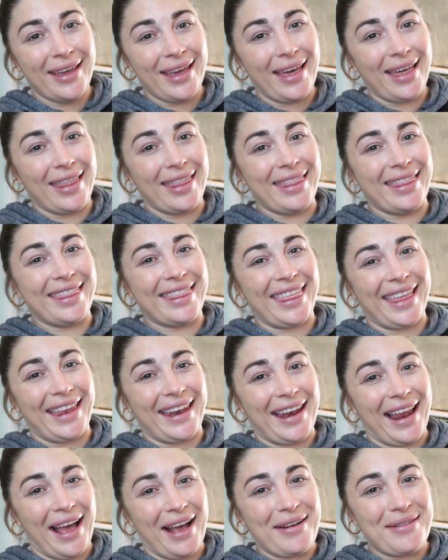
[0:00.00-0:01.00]
and
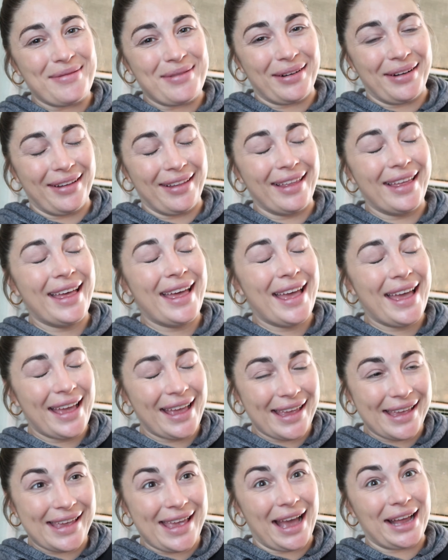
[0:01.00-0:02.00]
then I will
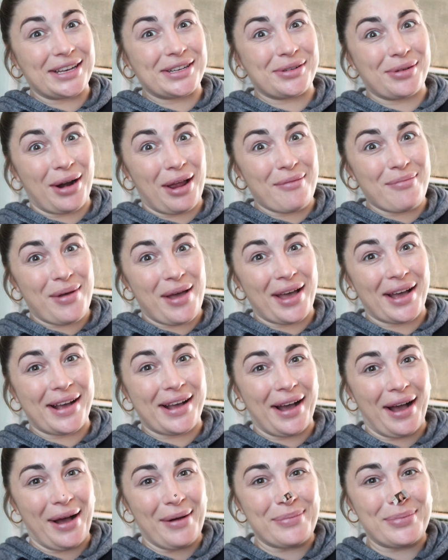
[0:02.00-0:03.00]
catch right
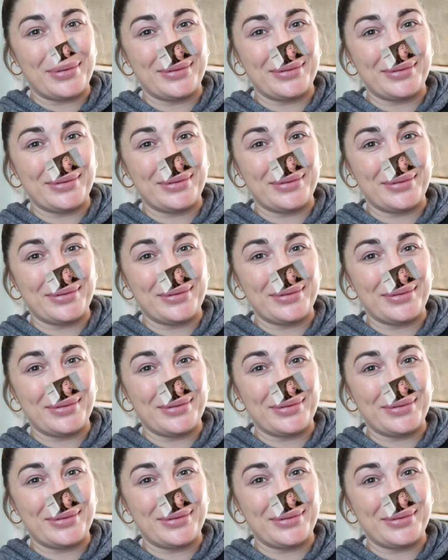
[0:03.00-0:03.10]
back up.